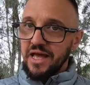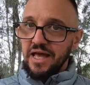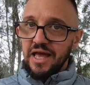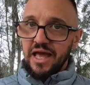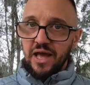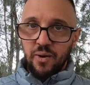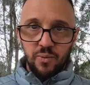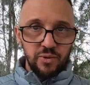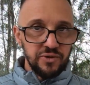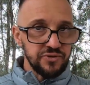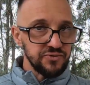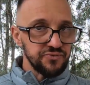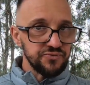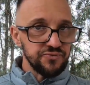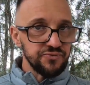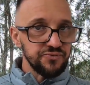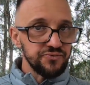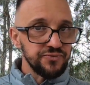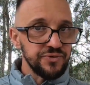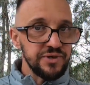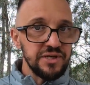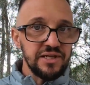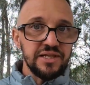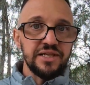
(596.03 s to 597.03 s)
It was
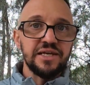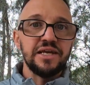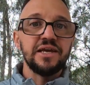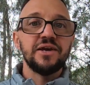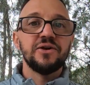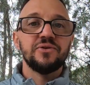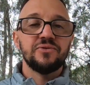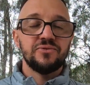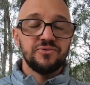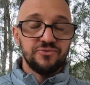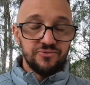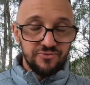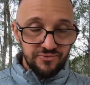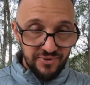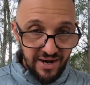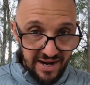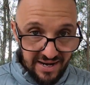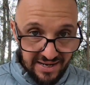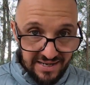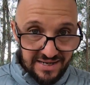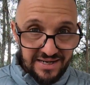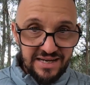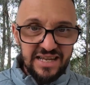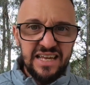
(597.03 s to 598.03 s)
really
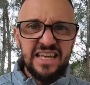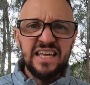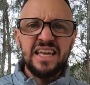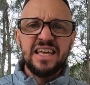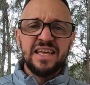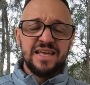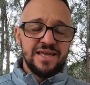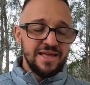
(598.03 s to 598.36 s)
rainy.